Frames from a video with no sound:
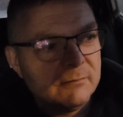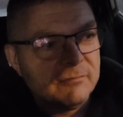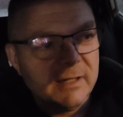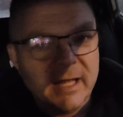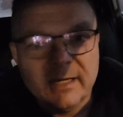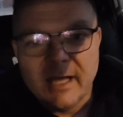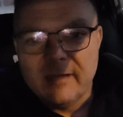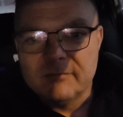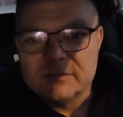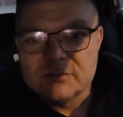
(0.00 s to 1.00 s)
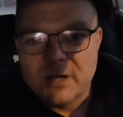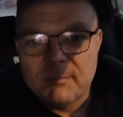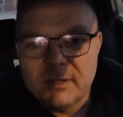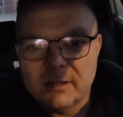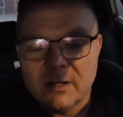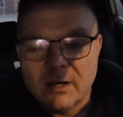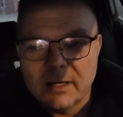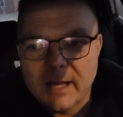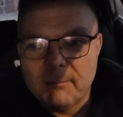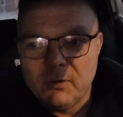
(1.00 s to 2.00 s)
fillet knife and scrape it along
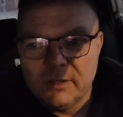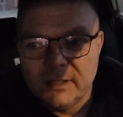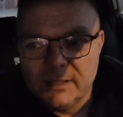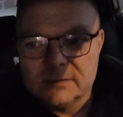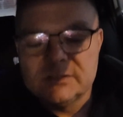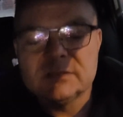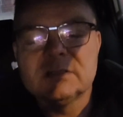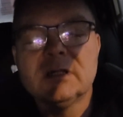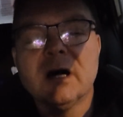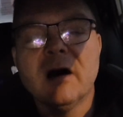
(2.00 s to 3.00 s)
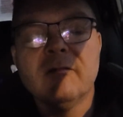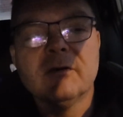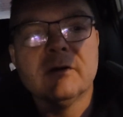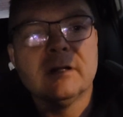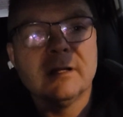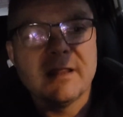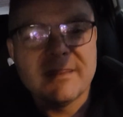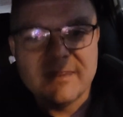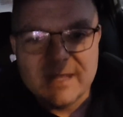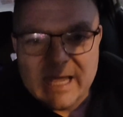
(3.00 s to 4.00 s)
an apple, and it is just covered in a
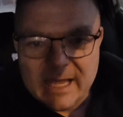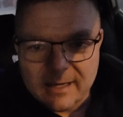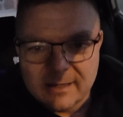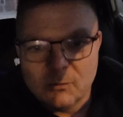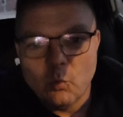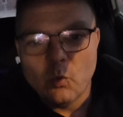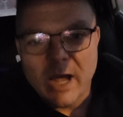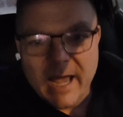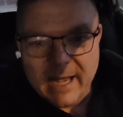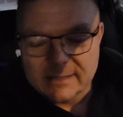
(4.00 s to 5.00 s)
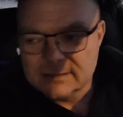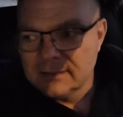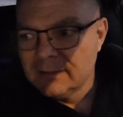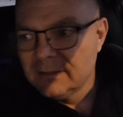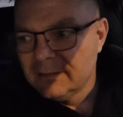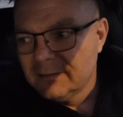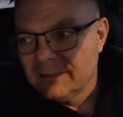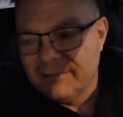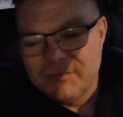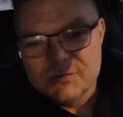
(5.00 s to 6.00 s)
thick wax.
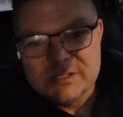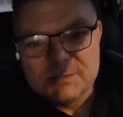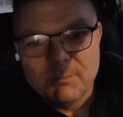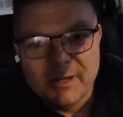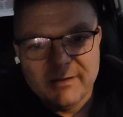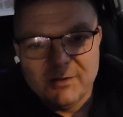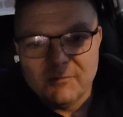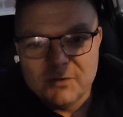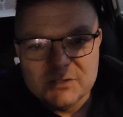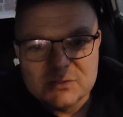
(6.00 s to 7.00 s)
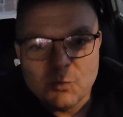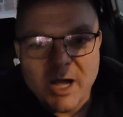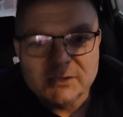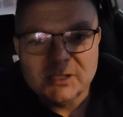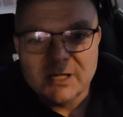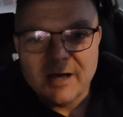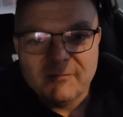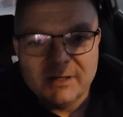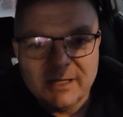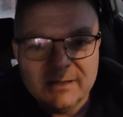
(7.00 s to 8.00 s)
If you just, you know, if you just wash it off
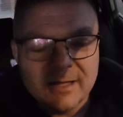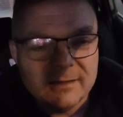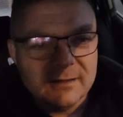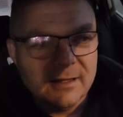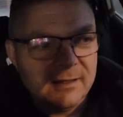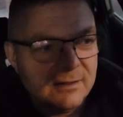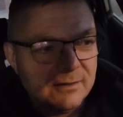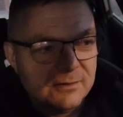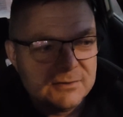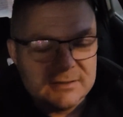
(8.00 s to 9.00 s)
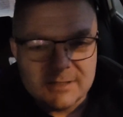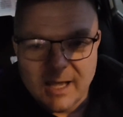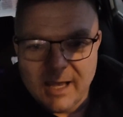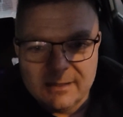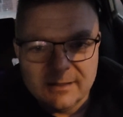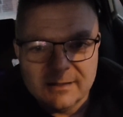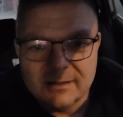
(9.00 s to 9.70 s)
and eat that thing, you just ate